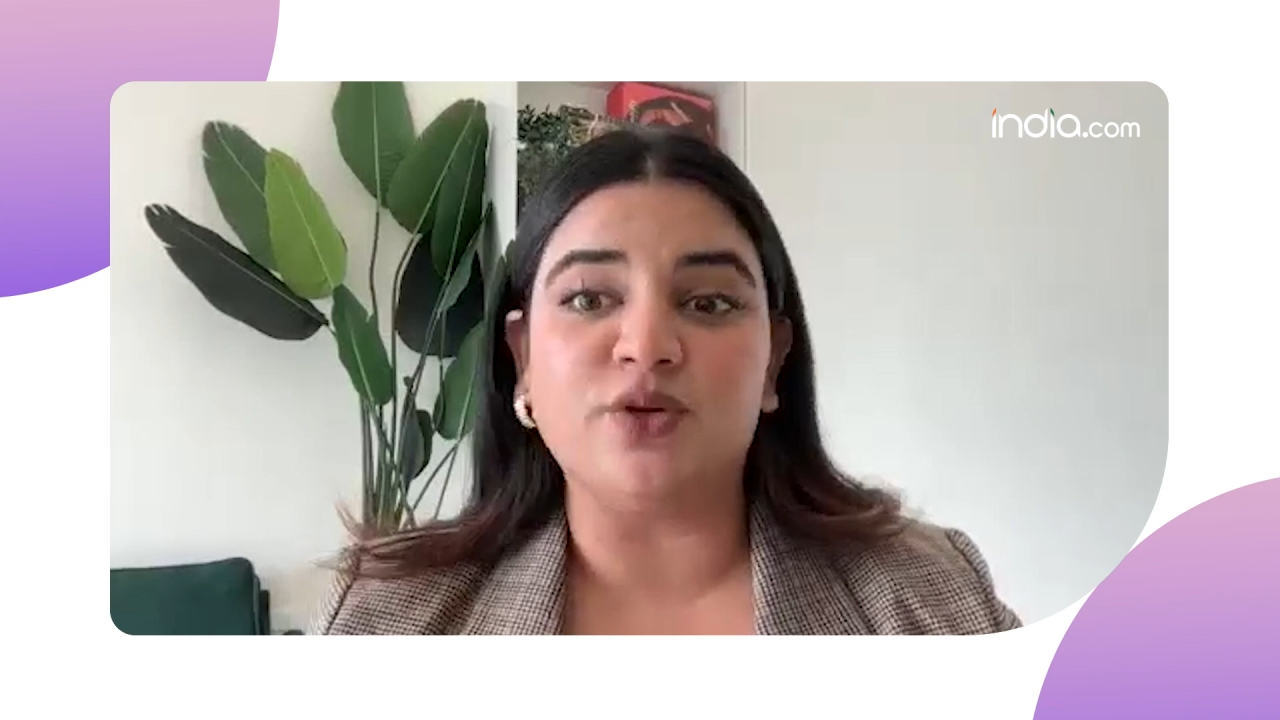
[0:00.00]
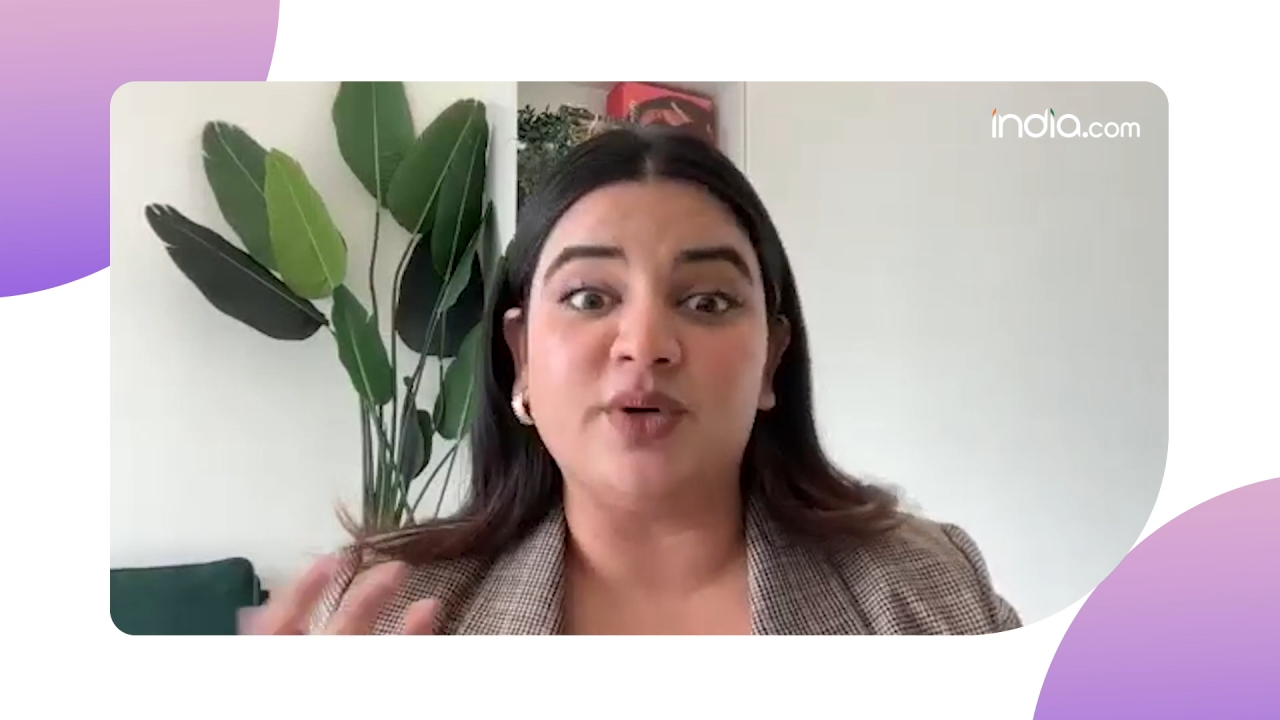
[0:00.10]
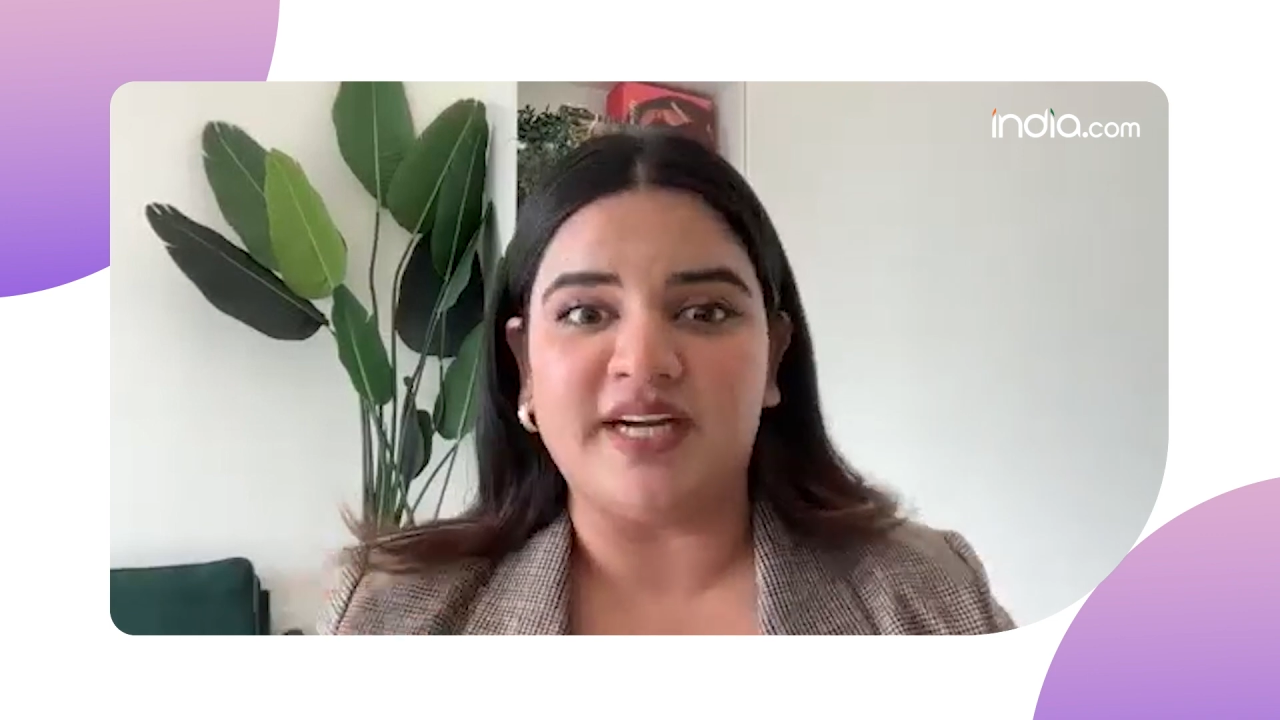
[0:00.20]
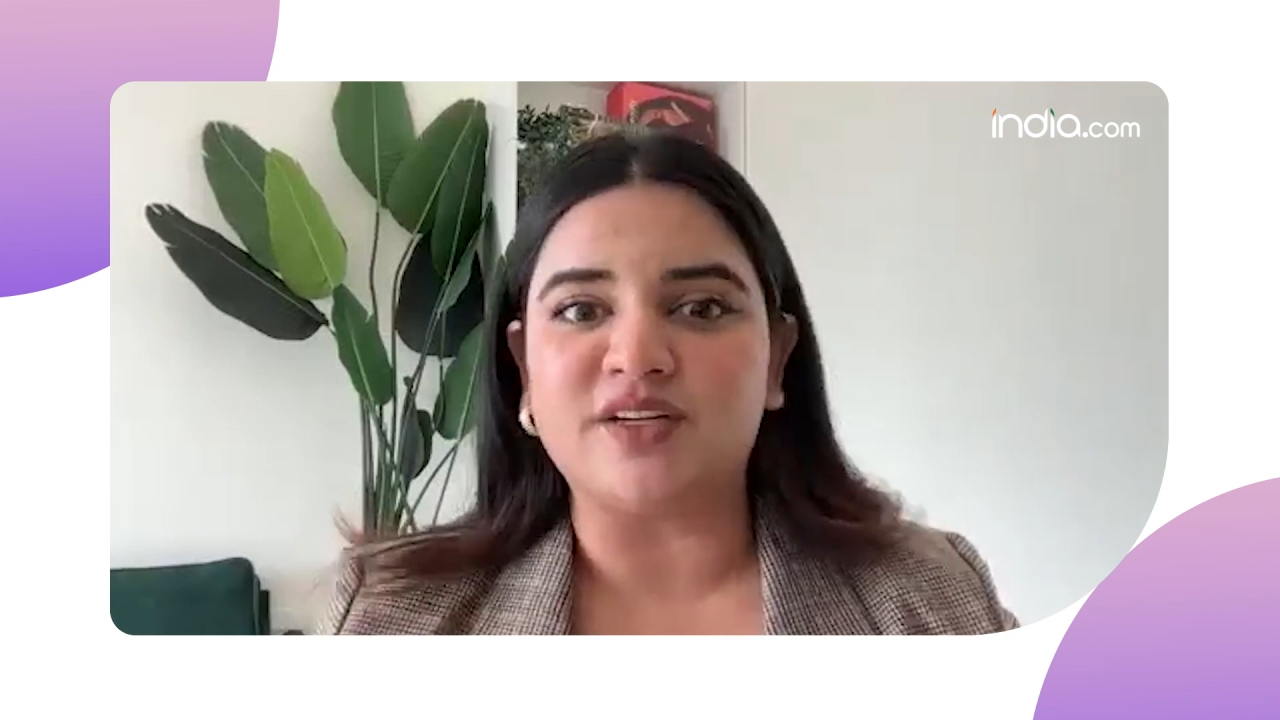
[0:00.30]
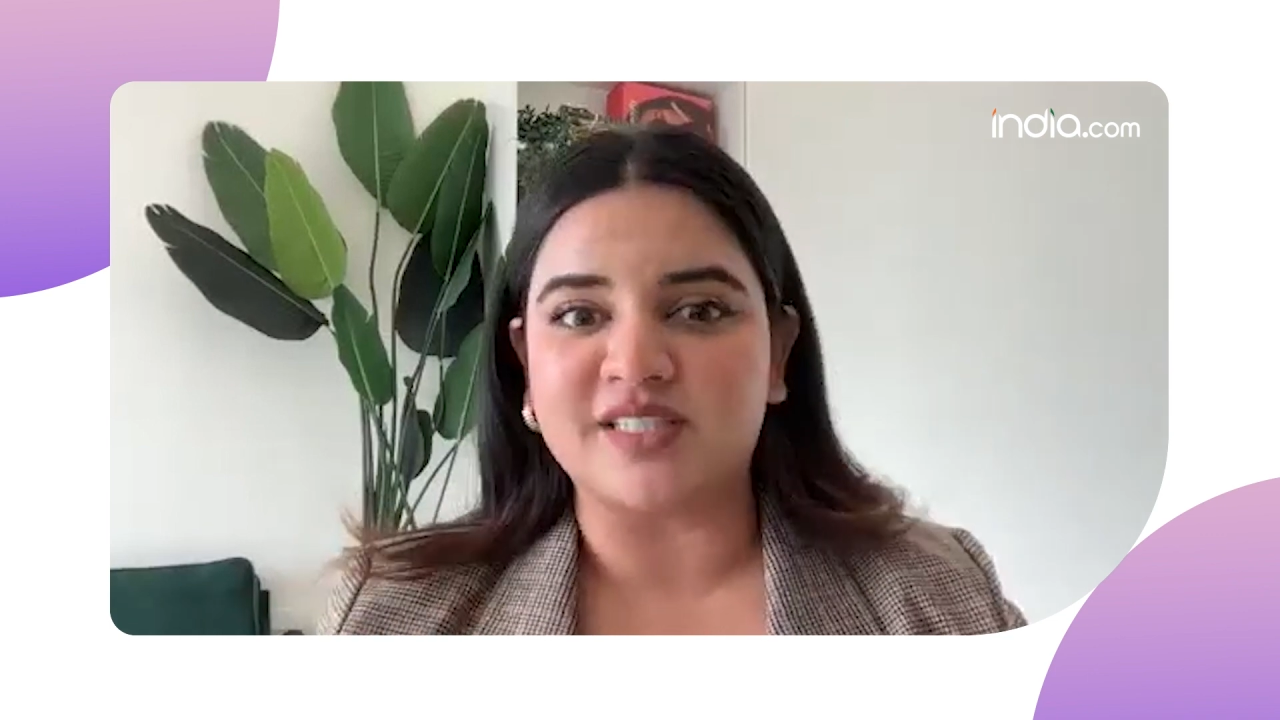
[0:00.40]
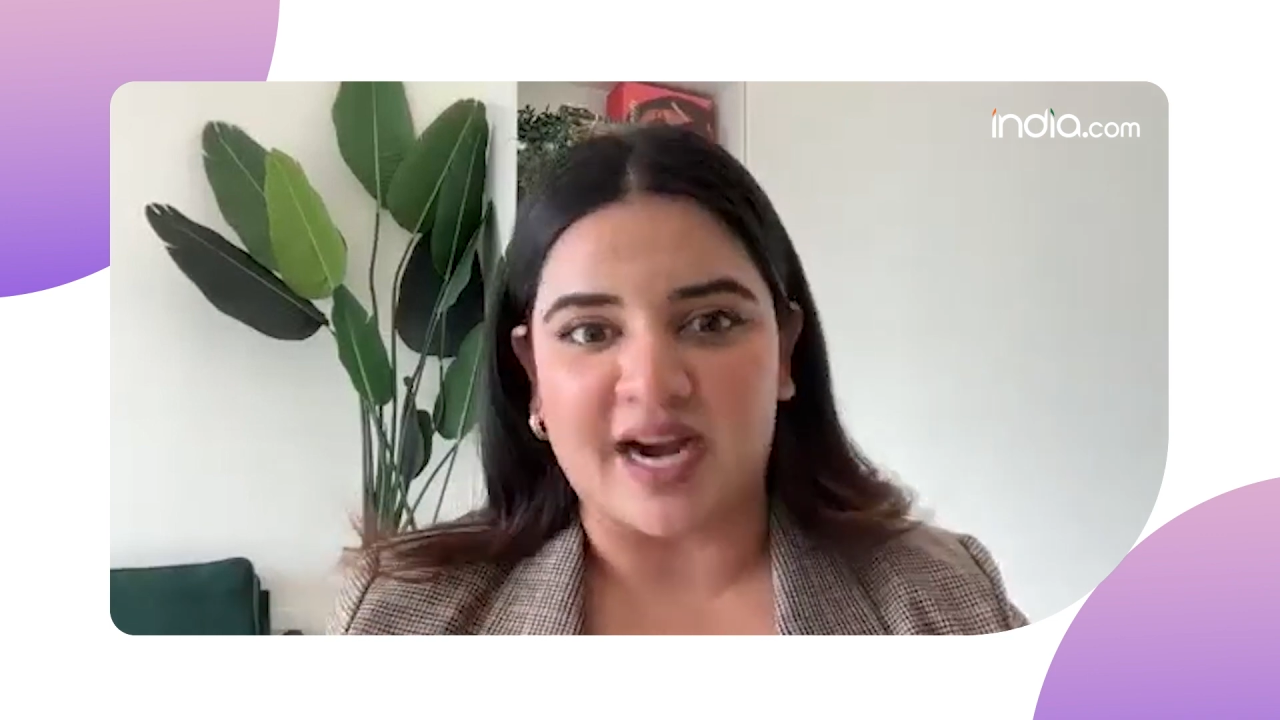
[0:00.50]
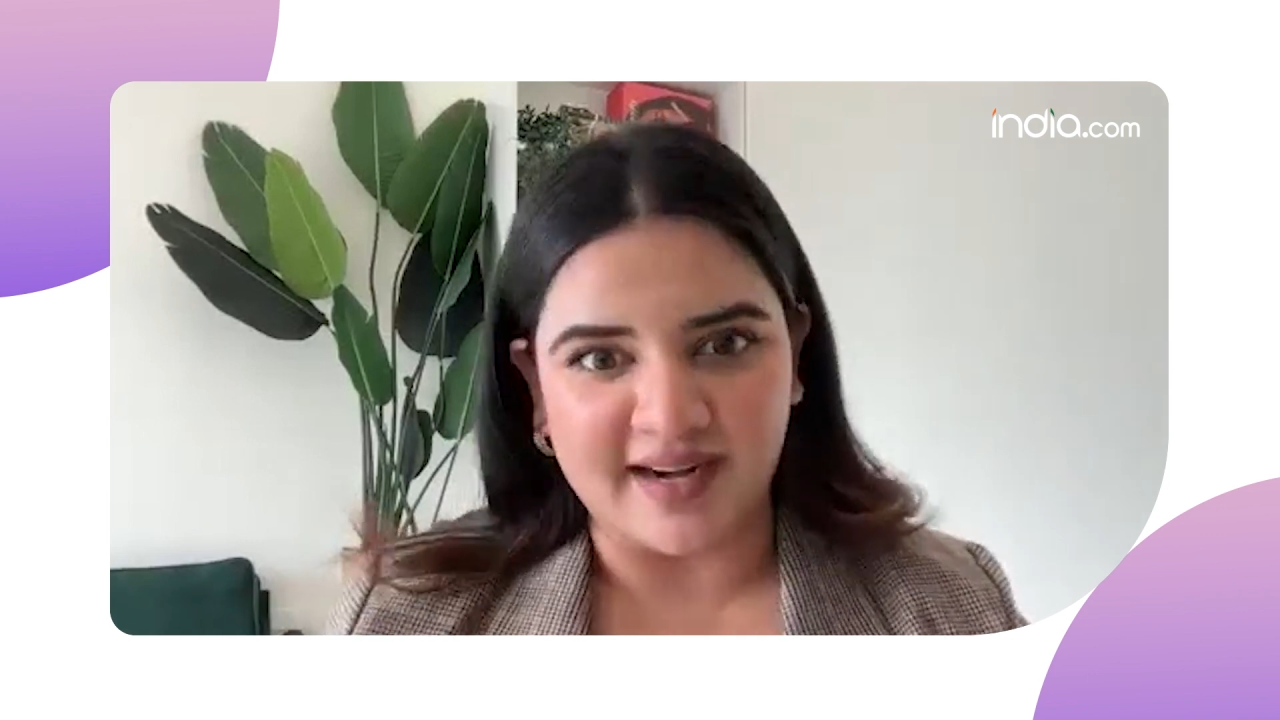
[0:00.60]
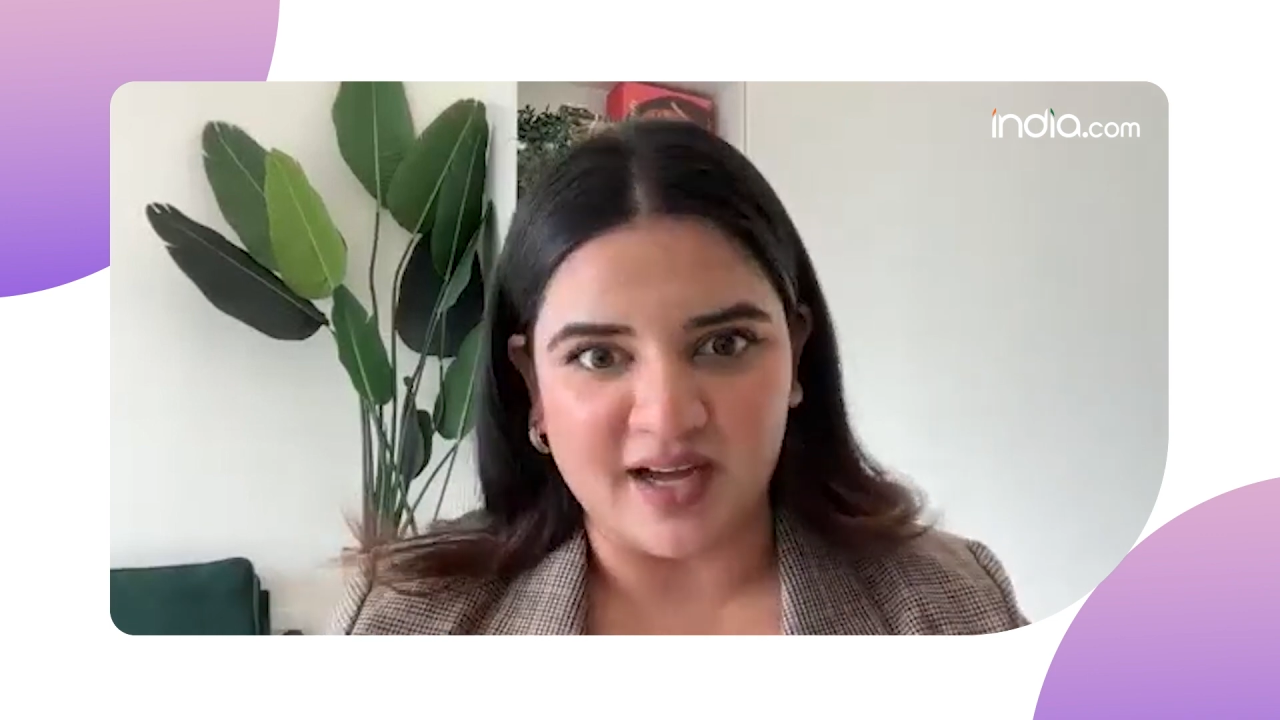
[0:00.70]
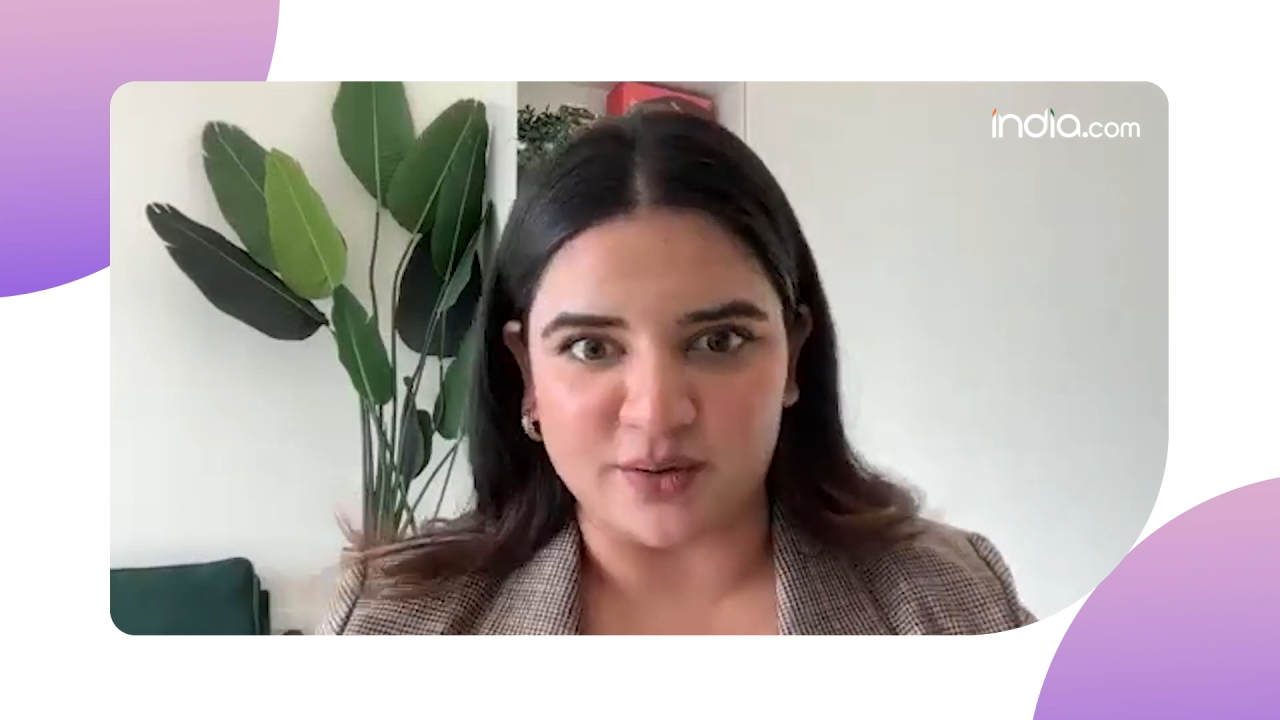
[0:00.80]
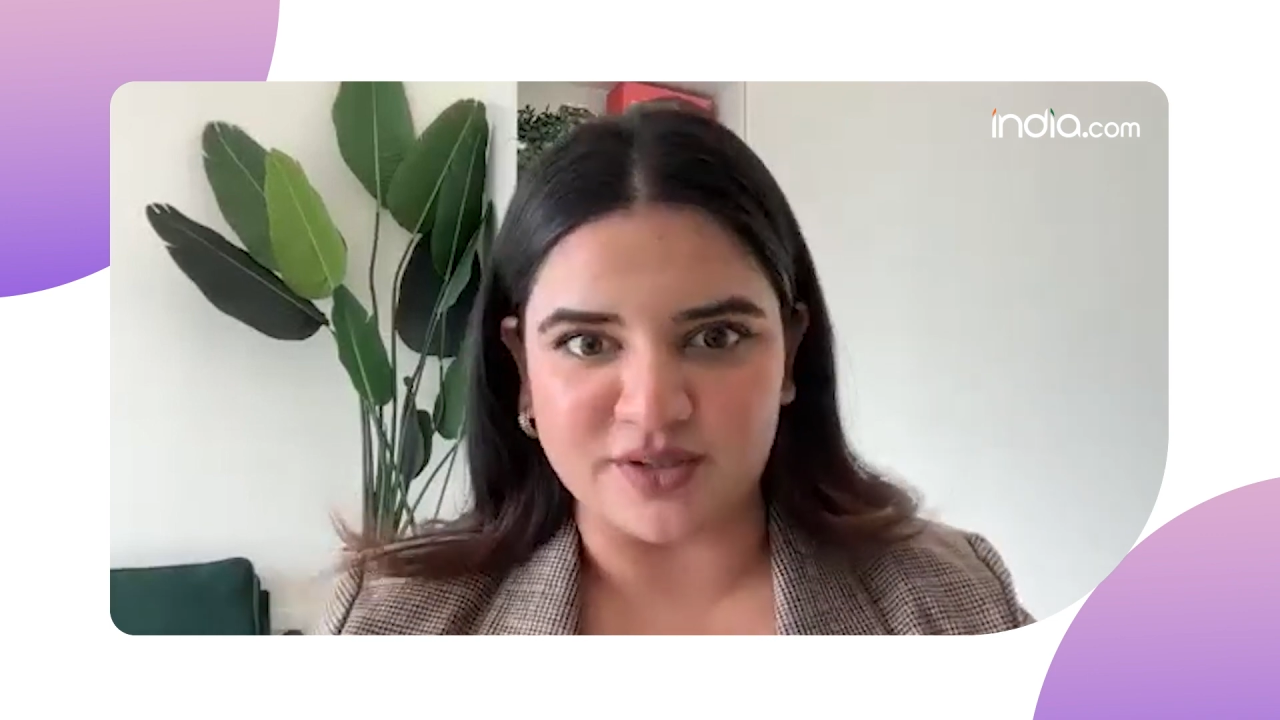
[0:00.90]
you need to
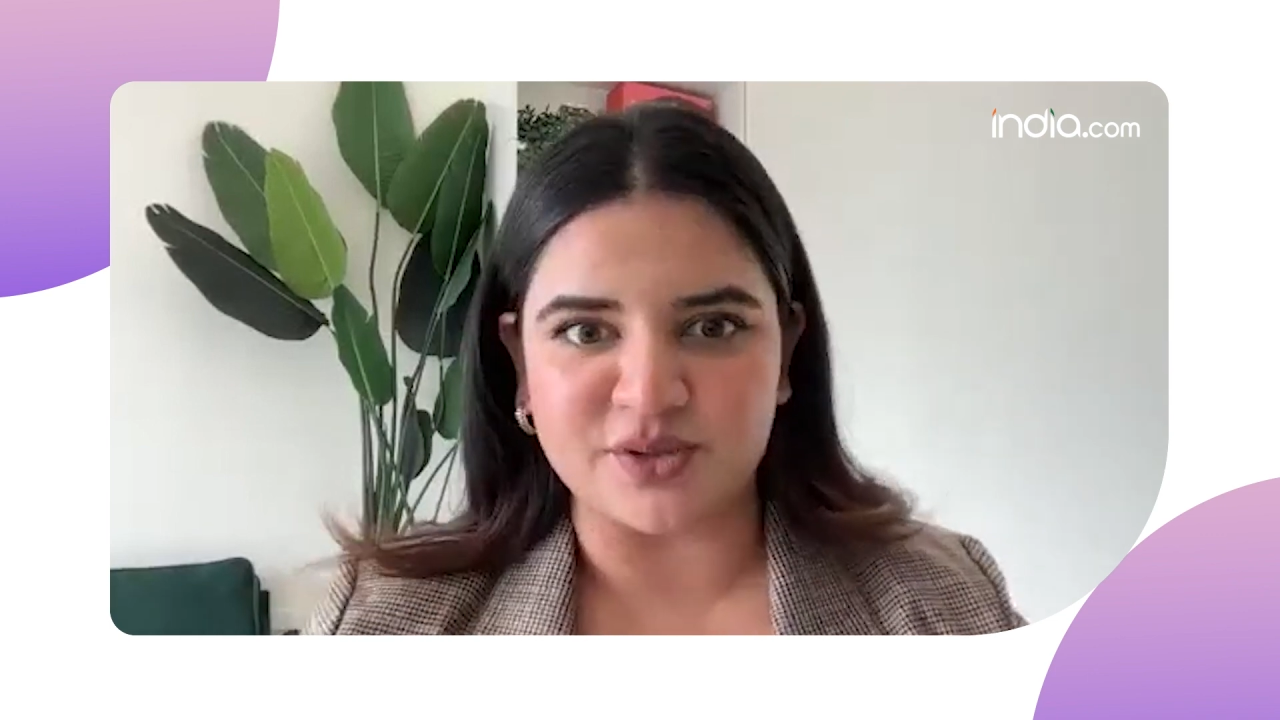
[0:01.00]
stand out.